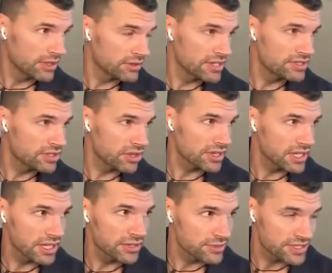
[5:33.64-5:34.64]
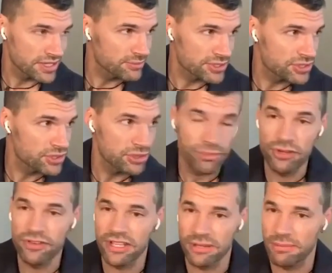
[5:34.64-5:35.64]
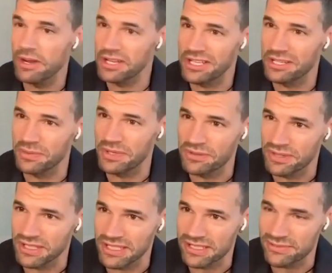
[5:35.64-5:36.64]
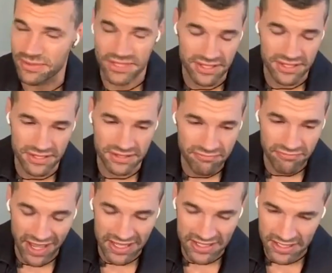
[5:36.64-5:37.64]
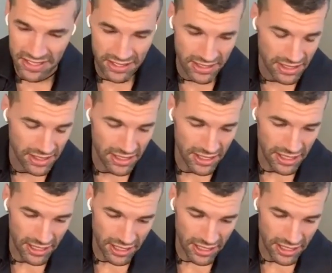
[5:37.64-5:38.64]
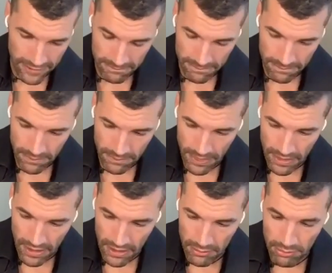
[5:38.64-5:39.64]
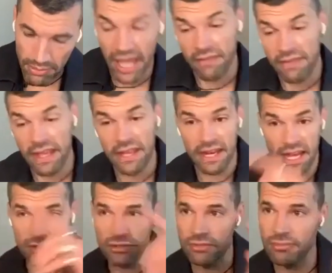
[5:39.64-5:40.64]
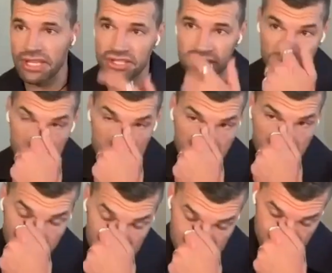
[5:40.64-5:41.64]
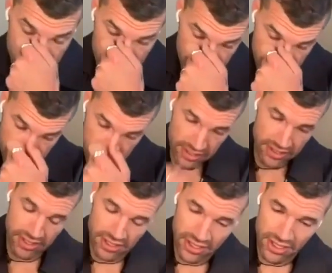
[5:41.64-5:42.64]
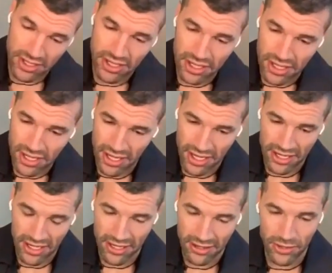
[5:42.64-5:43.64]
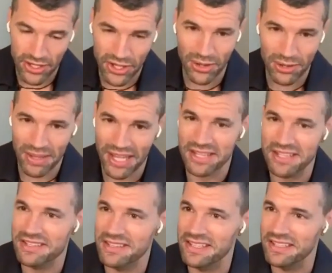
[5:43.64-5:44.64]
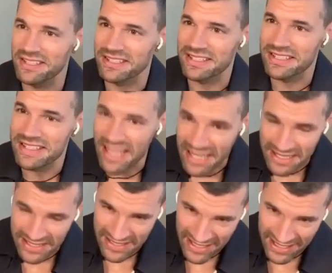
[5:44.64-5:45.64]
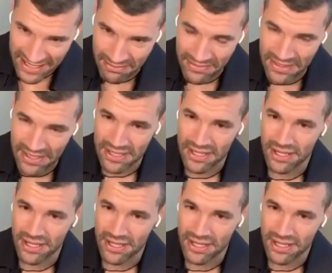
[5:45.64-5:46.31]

by the grace of God, again, it was the #2 movie in America when it released, which is just fascinating. And then, as you mentioned, this Christmas, we're going back into theaters a second time